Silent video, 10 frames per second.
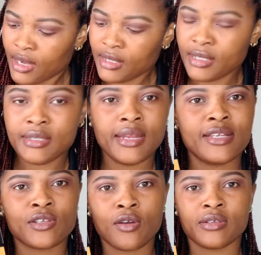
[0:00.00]
The
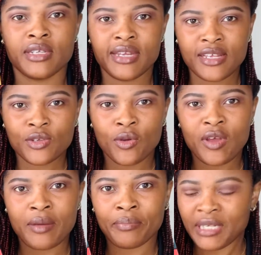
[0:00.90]
next color
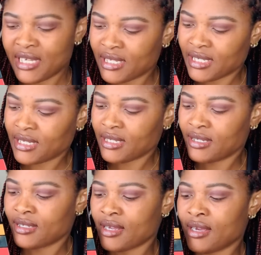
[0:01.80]
I'm placing is
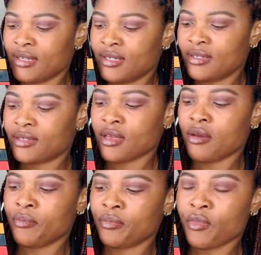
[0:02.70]
this
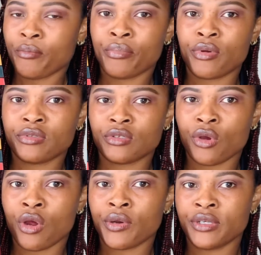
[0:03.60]
burnt
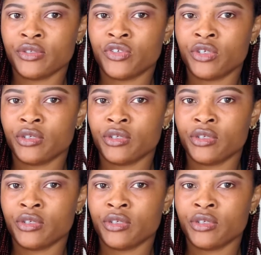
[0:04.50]
orange